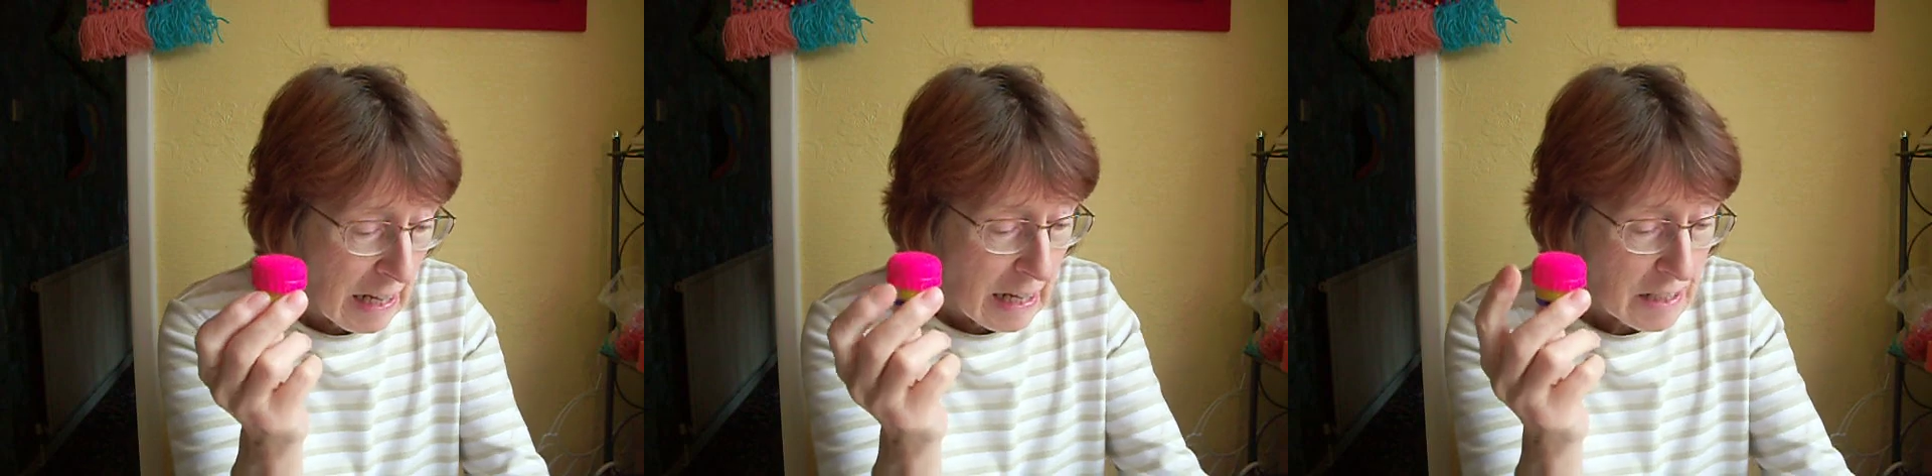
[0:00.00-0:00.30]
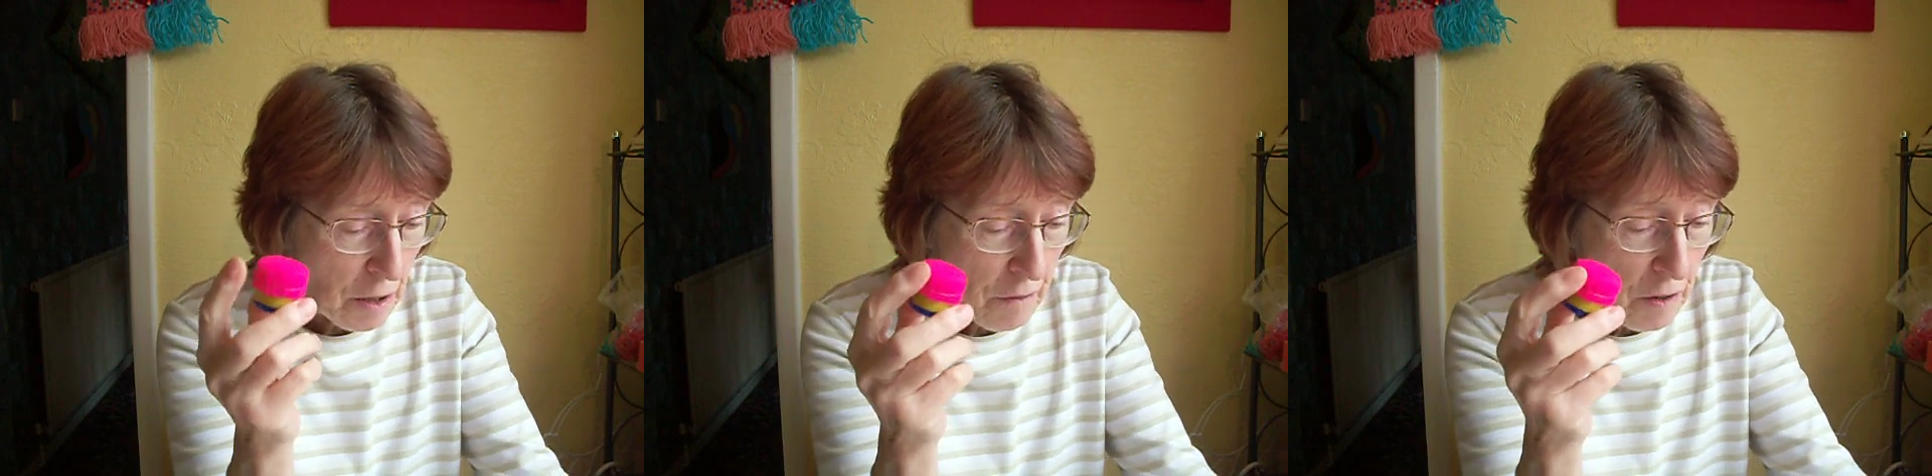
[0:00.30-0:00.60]

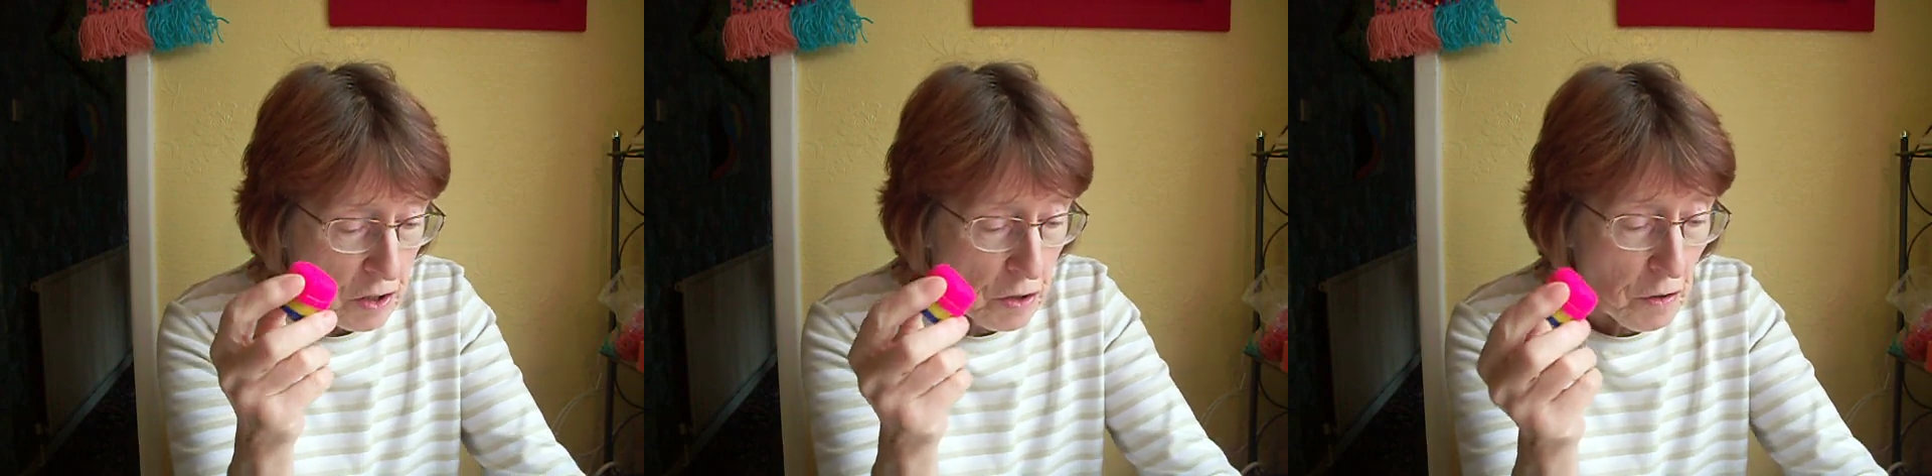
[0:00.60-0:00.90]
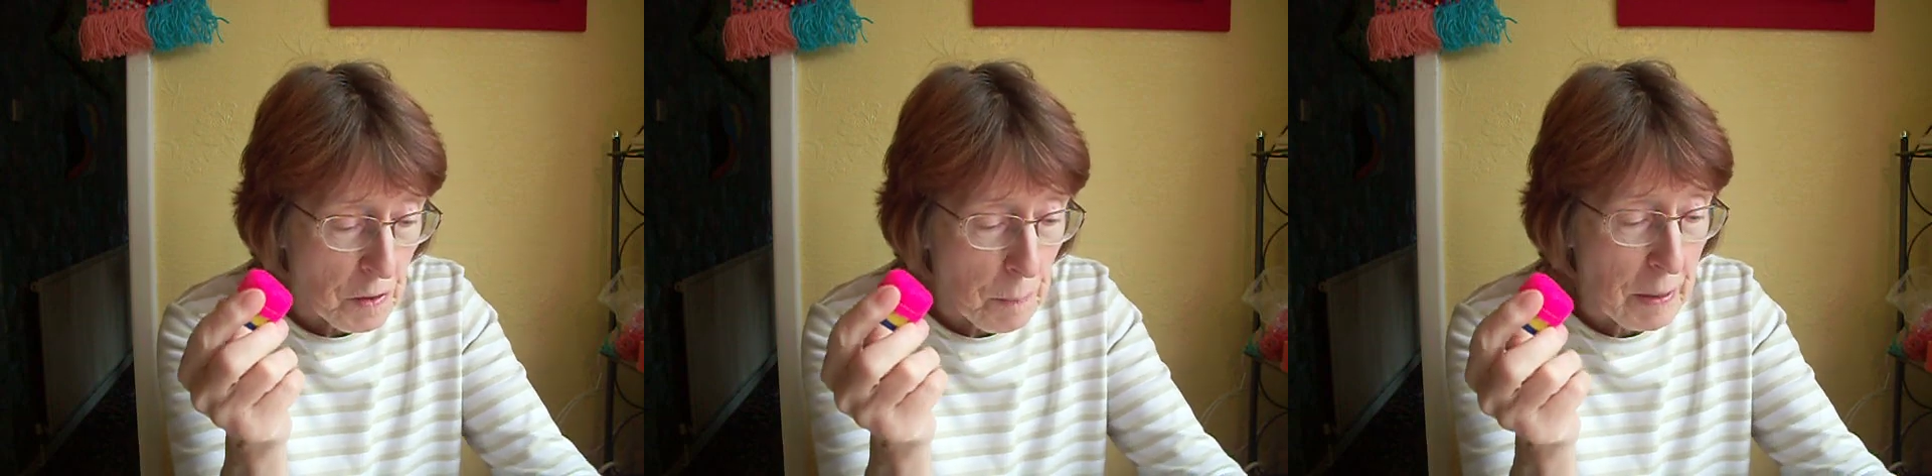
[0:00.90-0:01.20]
So I've got
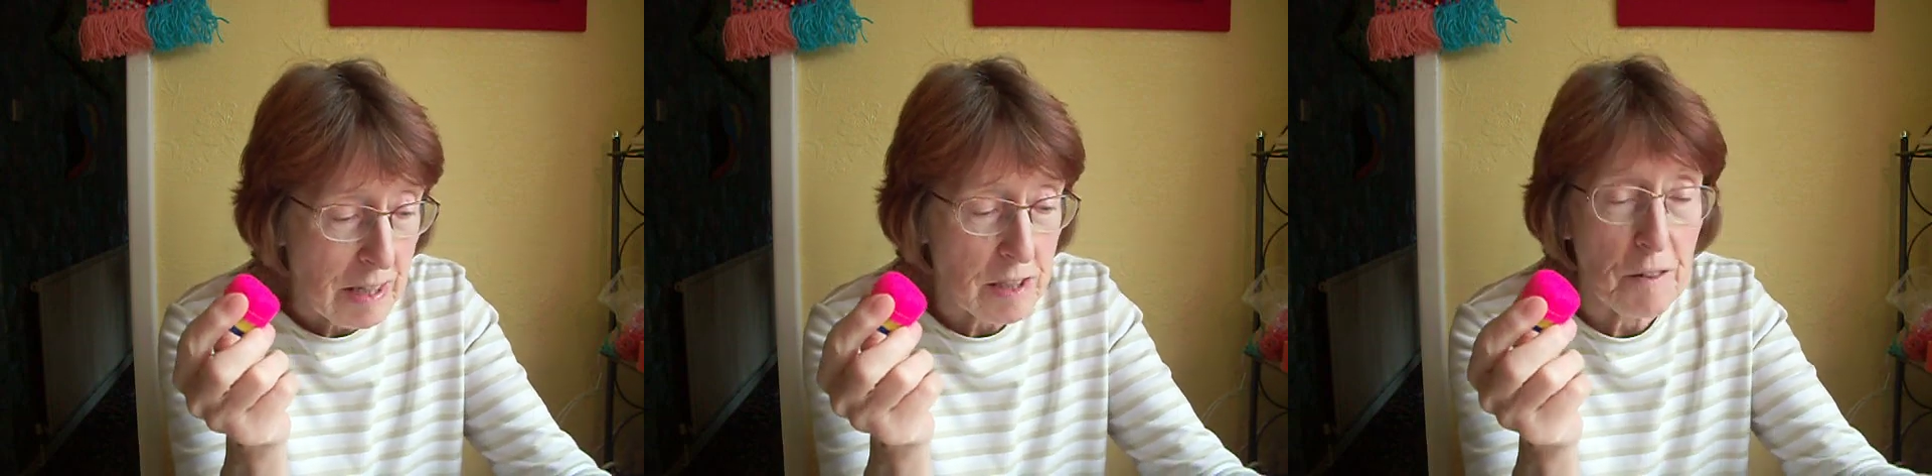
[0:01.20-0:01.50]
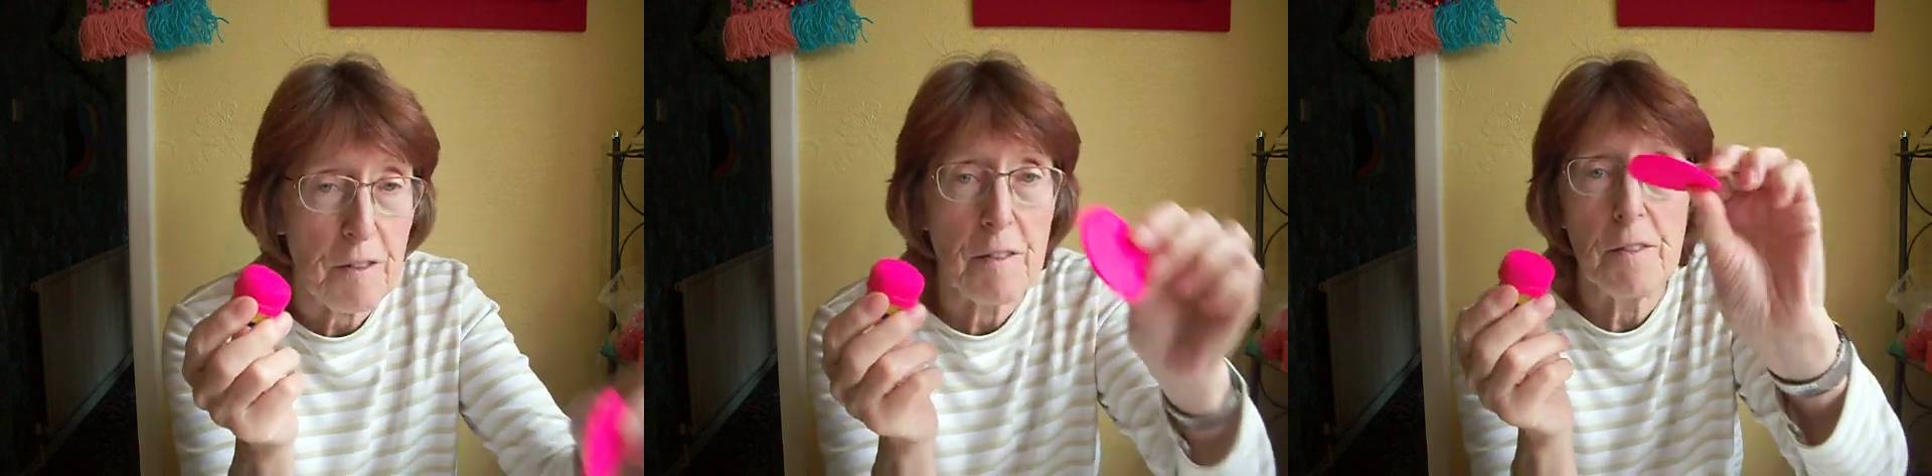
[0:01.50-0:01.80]
another piece
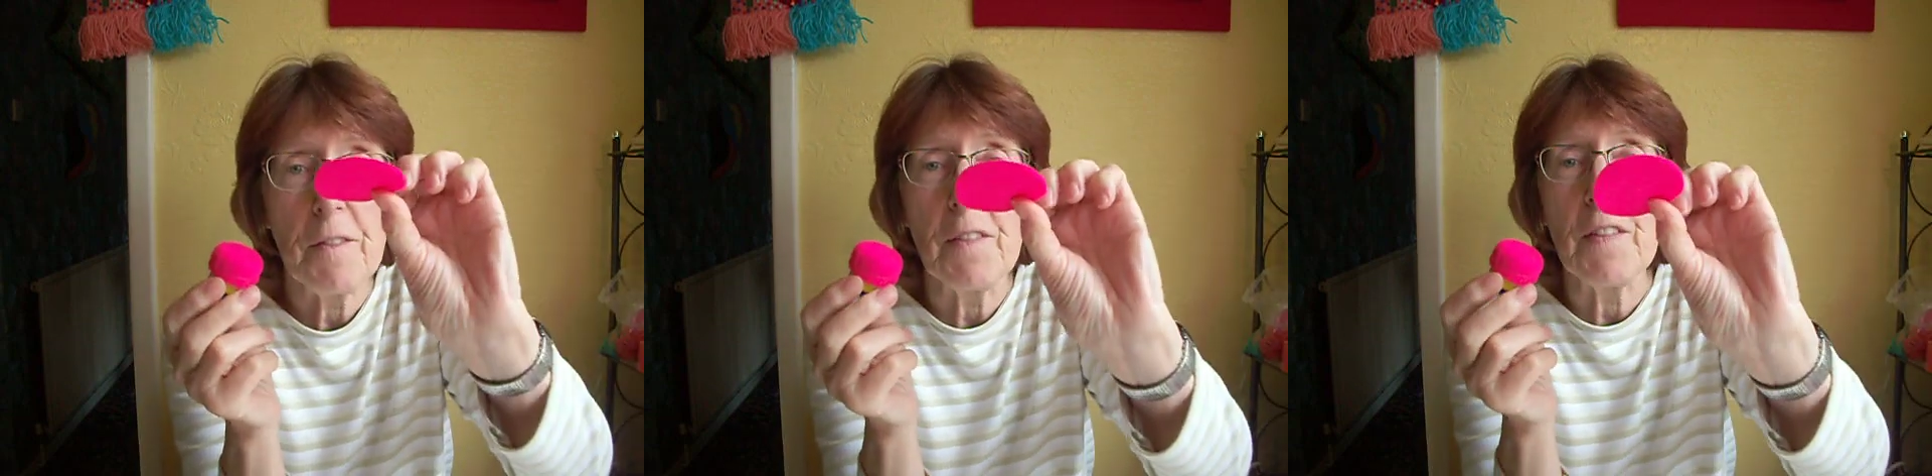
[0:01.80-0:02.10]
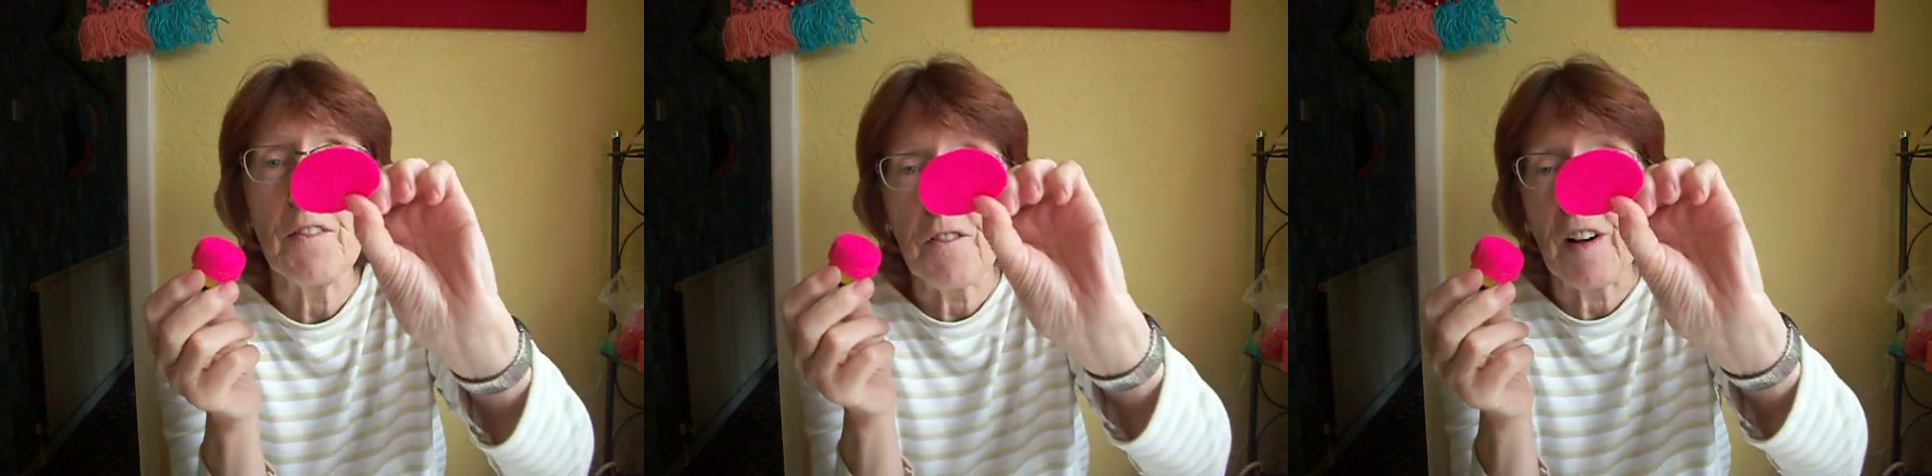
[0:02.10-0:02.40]
of
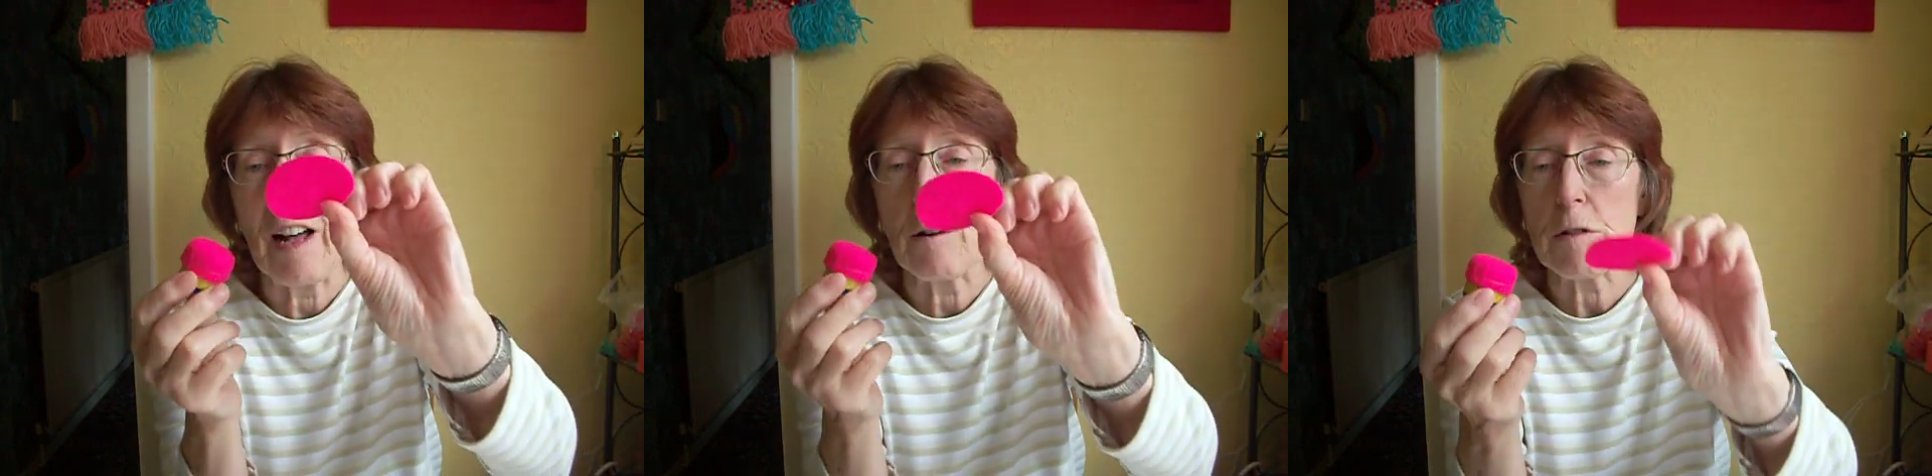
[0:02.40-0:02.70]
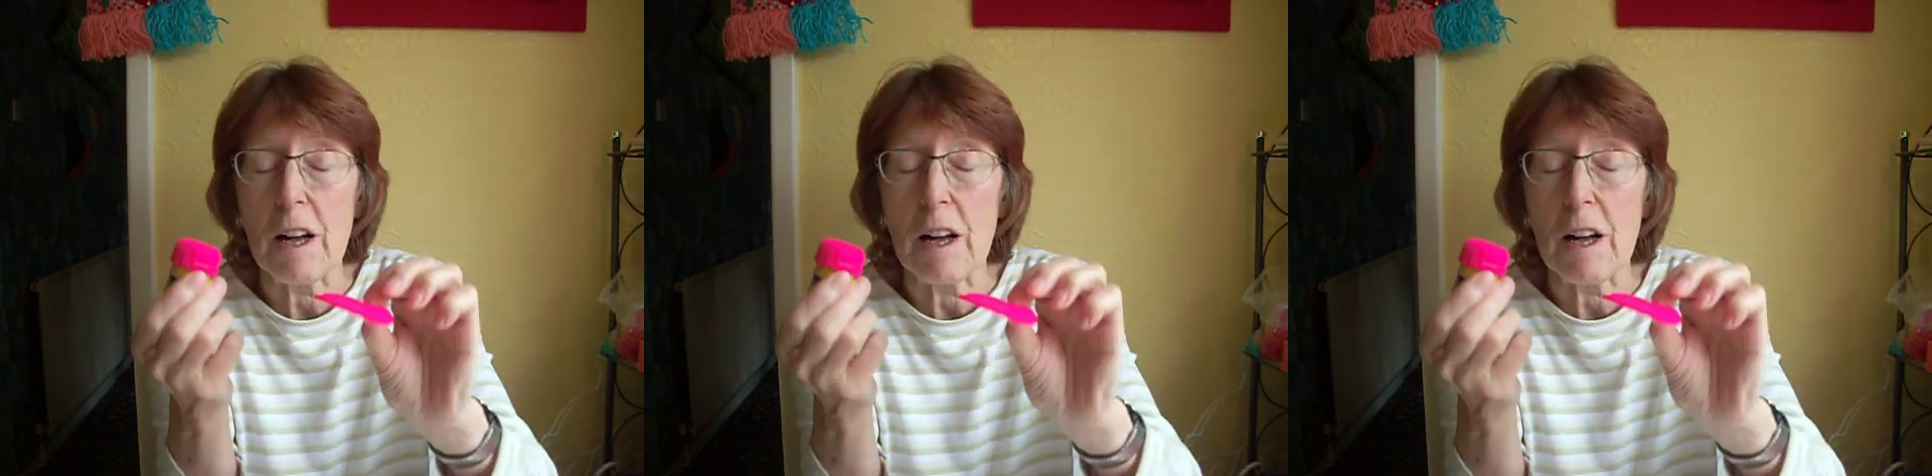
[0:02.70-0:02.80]
felt.